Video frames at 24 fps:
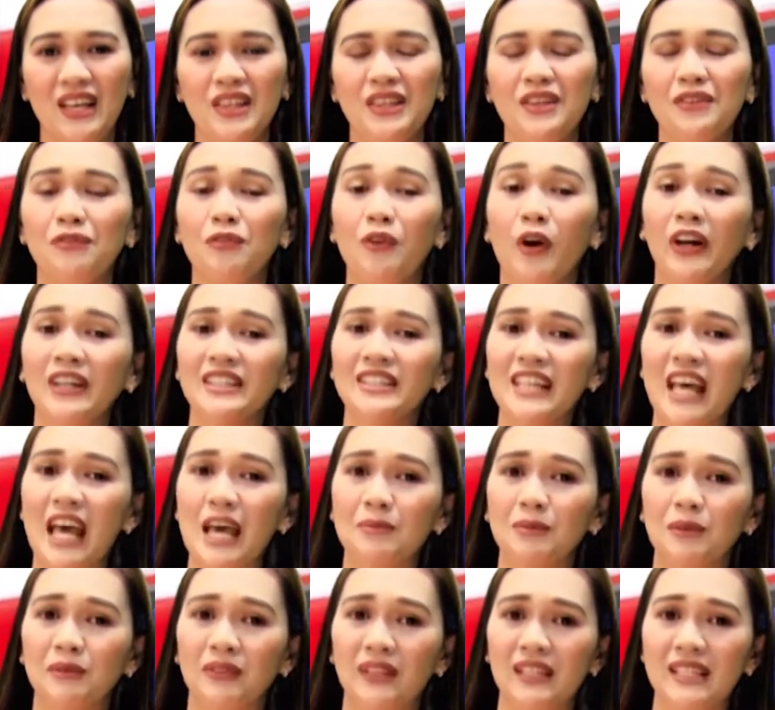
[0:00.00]
The fourth
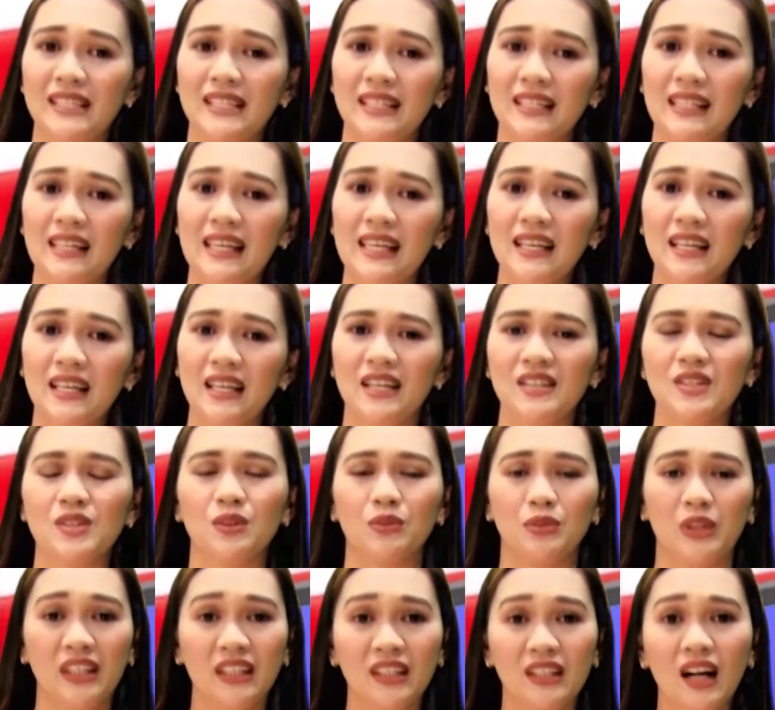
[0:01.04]
type of listening is
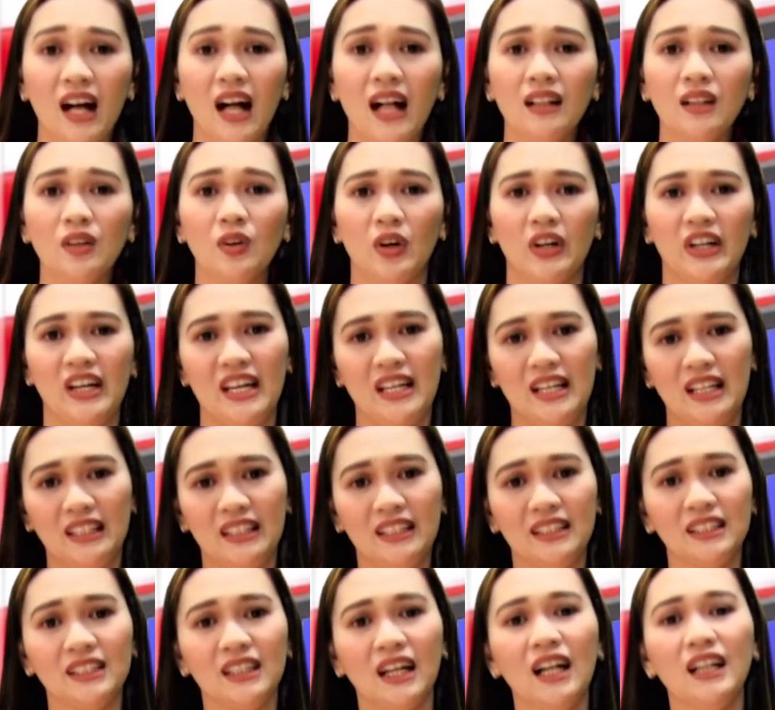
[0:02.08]
critical or
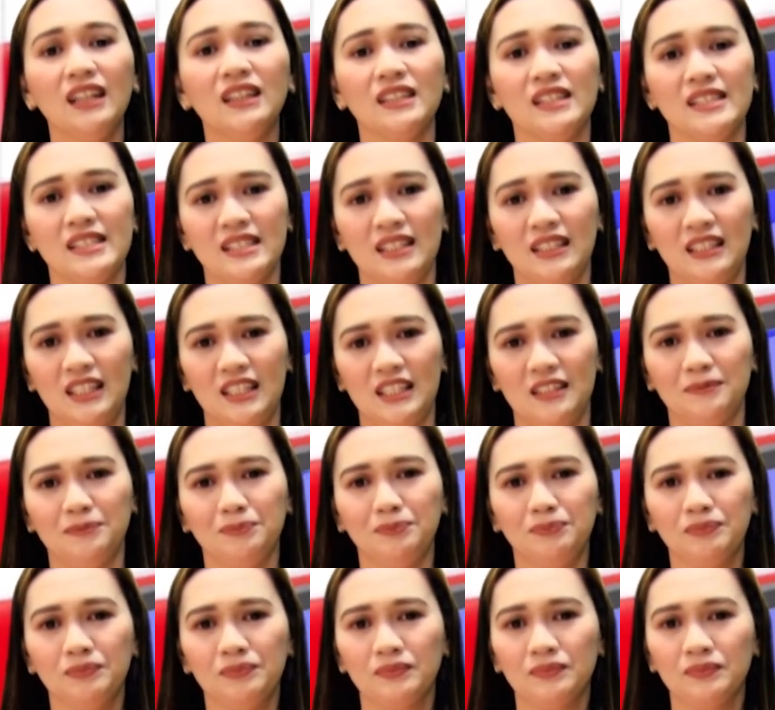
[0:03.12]
analytical listening.
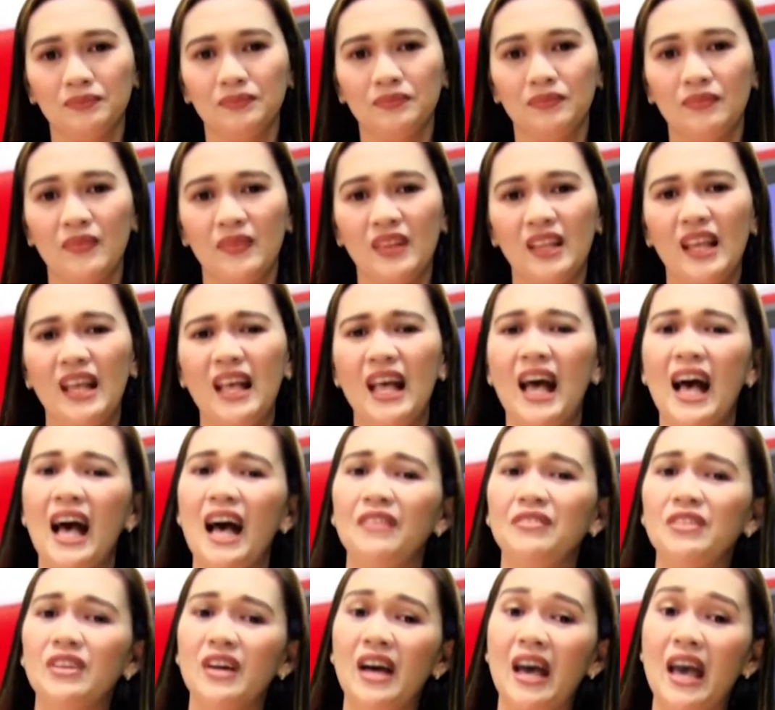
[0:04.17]
Have
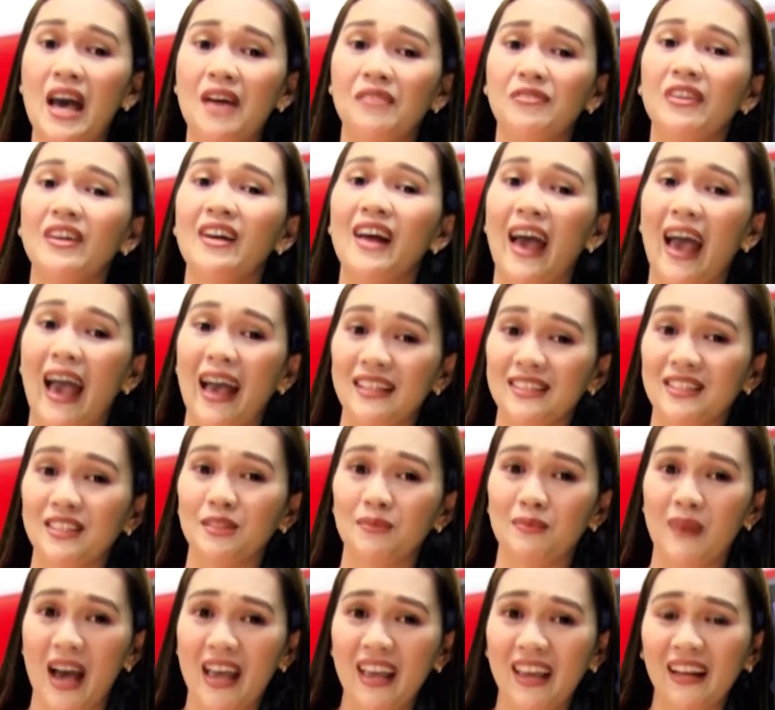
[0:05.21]
you ever had to
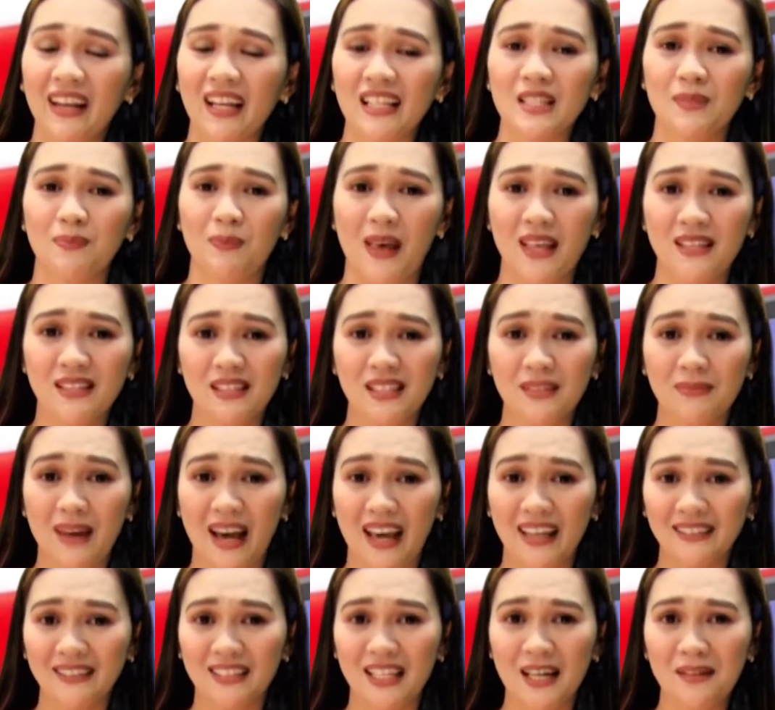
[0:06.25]
buy an expensive
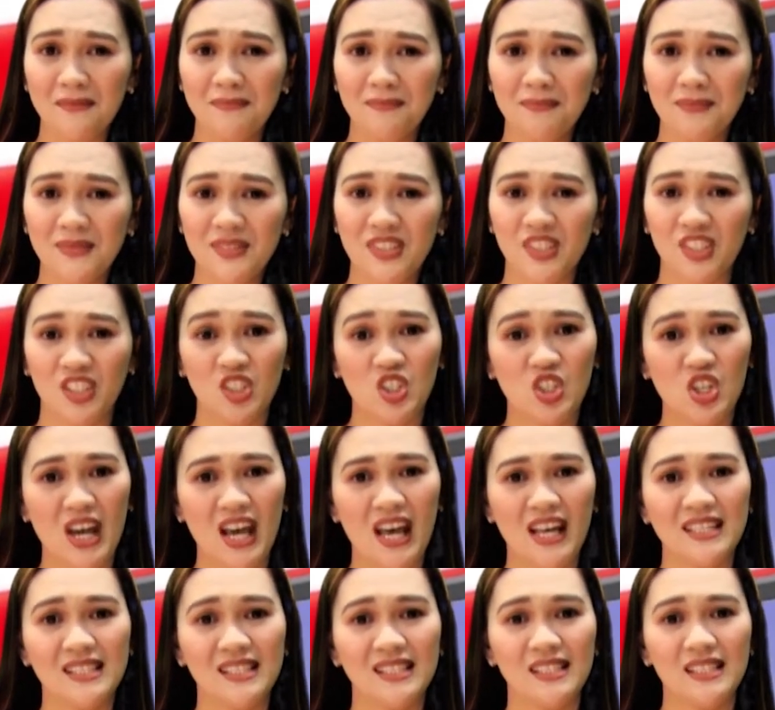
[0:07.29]
item such
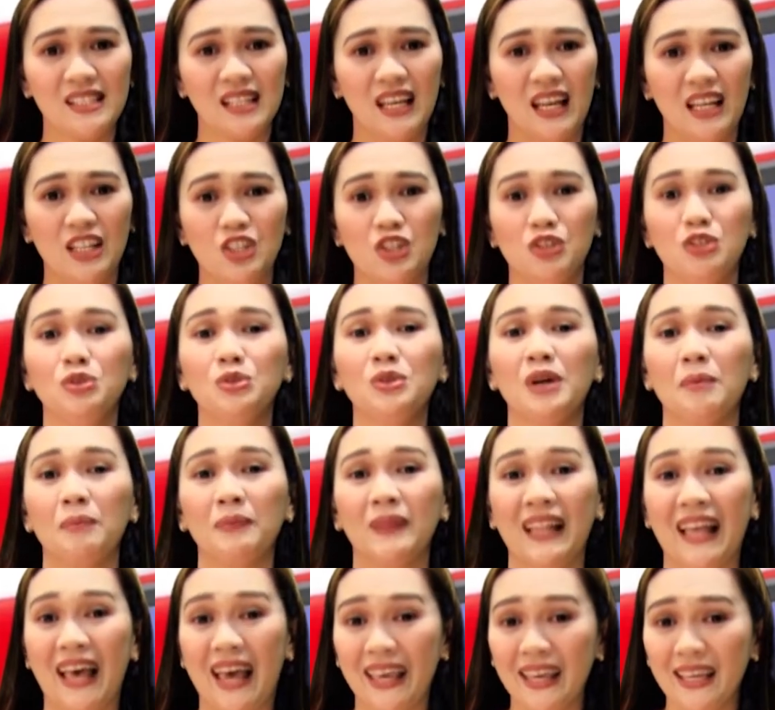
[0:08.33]
as a new
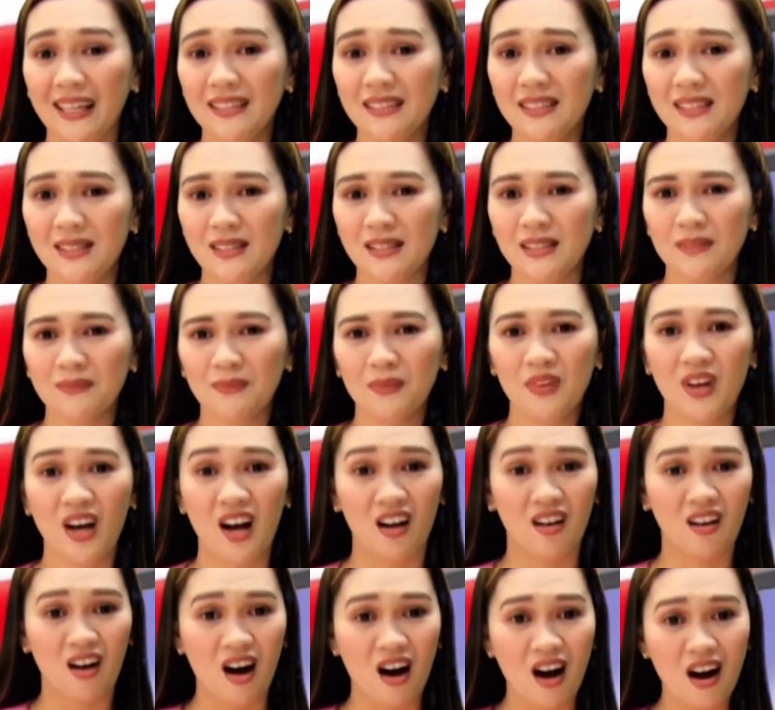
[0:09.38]
appliance, a
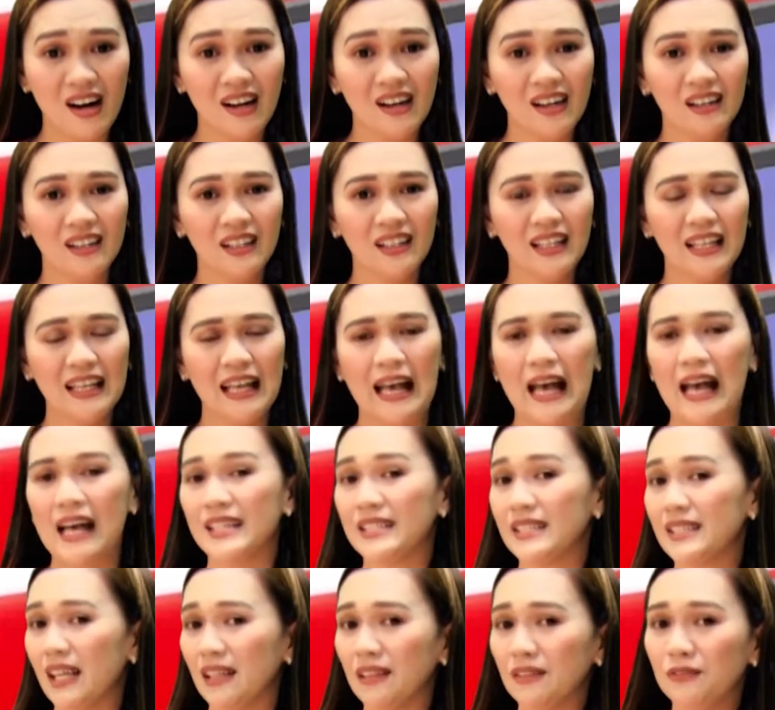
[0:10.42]
car, a
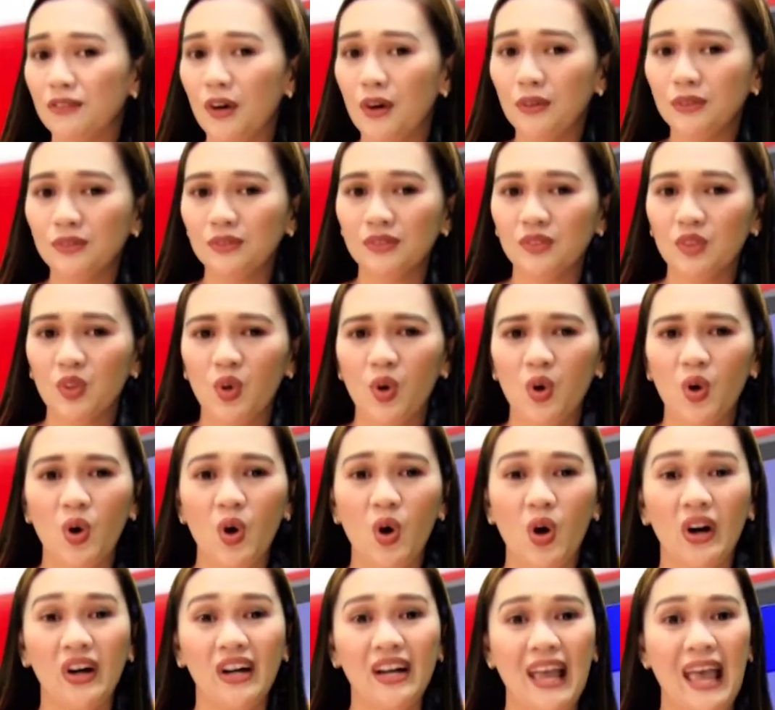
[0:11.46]
cell phone,
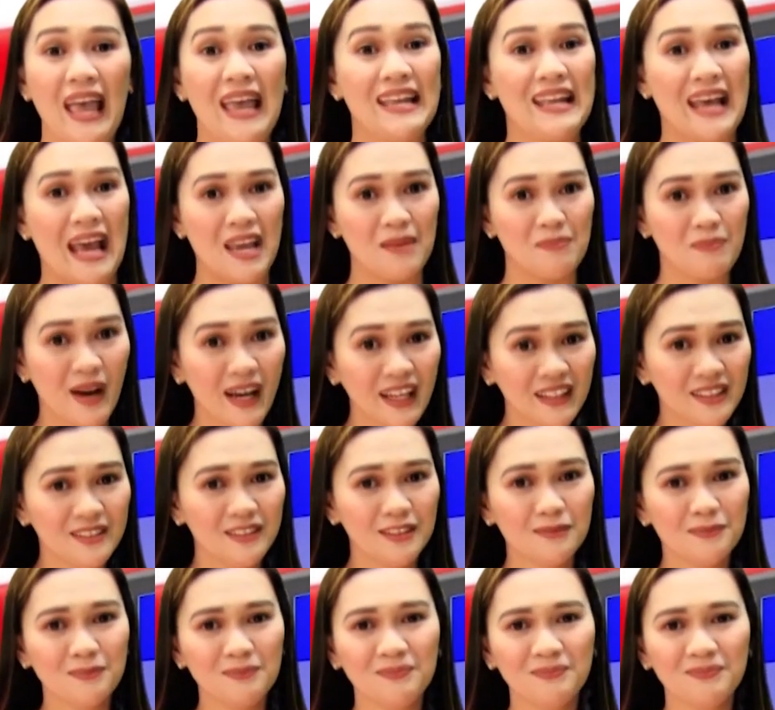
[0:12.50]
or an
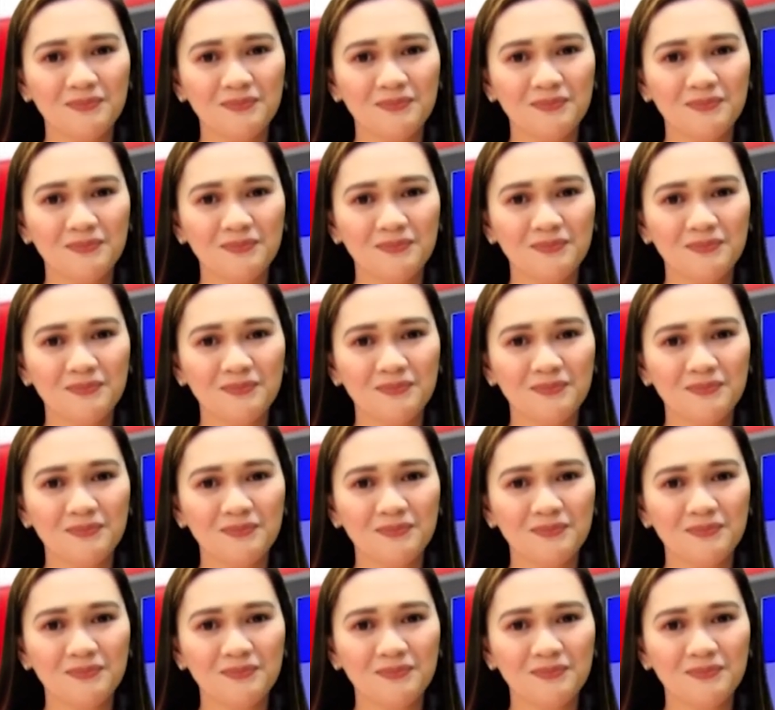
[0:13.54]
iPad?